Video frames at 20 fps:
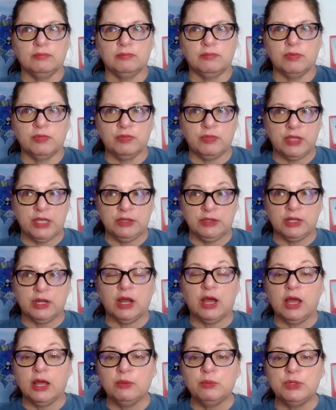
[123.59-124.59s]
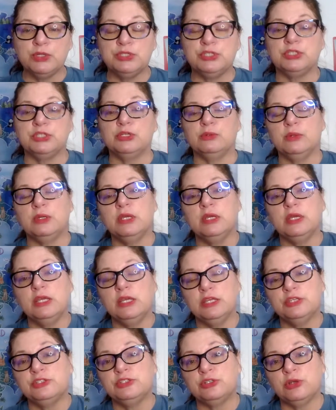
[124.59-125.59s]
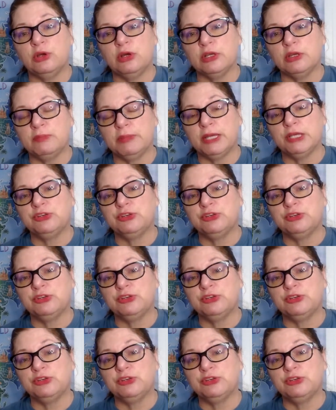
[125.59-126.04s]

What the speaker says: thing that I would do is talk about